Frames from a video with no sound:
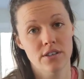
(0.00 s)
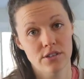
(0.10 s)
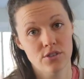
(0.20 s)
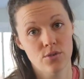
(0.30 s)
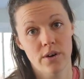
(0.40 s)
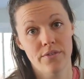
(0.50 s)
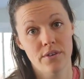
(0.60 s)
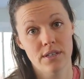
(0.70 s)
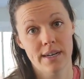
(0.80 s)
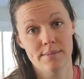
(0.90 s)
to the store a
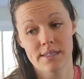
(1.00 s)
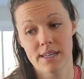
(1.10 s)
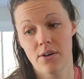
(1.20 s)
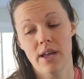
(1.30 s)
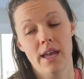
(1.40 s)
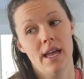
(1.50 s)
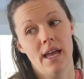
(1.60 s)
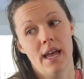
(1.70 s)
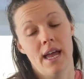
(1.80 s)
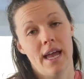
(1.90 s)
few times now
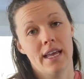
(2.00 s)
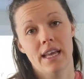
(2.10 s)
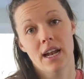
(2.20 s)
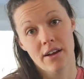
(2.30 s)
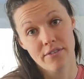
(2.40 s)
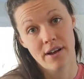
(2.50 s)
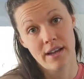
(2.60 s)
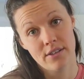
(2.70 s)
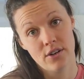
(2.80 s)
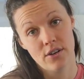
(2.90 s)
and cannot
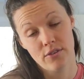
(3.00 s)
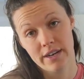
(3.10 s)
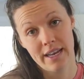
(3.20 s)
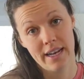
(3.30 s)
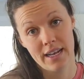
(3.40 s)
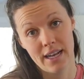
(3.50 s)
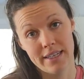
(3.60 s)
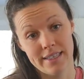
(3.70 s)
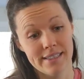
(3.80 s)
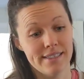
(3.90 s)
find organic
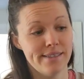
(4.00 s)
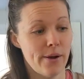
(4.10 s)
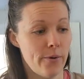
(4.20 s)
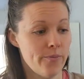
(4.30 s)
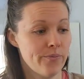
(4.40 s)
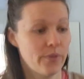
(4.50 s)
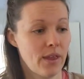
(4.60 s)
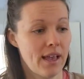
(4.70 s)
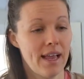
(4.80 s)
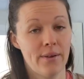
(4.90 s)
onions. So
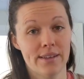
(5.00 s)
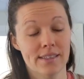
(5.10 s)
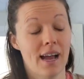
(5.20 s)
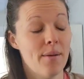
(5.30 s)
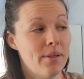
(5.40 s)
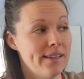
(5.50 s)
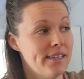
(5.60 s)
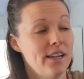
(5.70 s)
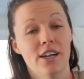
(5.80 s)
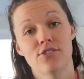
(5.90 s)
anyways, I
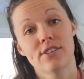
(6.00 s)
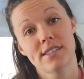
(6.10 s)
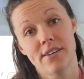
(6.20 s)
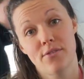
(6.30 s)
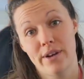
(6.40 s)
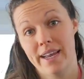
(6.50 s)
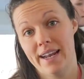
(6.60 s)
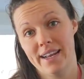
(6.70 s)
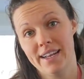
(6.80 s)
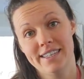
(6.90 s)
planted hundreds of
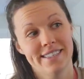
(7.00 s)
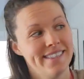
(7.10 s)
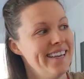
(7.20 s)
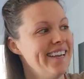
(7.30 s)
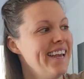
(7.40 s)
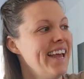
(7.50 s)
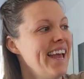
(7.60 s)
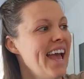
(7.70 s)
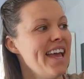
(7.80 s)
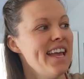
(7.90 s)
organic onions.
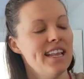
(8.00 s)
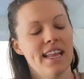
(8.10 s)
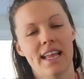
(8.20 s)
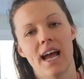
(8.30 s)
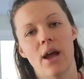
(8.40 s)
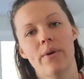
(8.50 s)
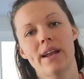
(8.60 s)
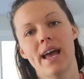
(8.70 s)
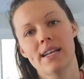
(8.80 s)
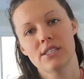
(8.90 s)
And I went
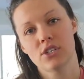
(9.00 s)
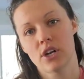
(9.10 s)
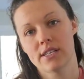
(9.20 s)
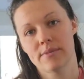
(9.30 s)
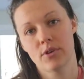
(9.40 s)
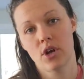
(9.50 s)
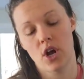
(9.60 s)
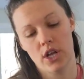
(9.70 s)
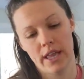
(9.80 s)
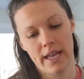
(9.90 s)
ahead and started some
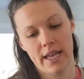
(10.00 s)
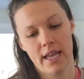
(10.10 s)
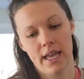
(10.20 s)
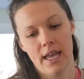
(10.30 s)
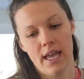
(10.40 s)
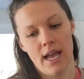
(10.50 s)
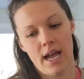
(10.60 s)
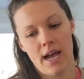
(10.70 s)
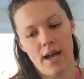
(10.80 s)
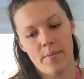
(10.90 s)
garlic.
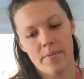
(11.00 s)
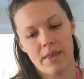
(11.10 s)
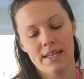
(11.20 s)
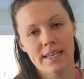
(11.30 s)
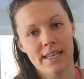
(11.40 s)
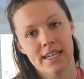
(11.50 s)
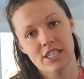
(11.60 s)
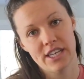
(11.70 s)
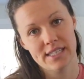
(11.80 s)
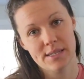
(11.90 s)
I didn't get a
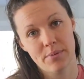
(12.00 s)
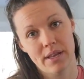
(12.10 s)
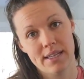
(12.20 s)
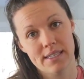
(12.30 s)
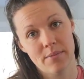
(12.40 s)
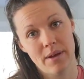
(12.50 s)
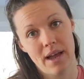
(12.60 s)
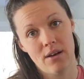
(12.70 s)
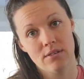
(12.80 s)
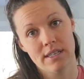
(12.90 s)
chance to plant some
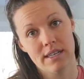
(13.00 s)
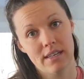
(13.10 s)
out.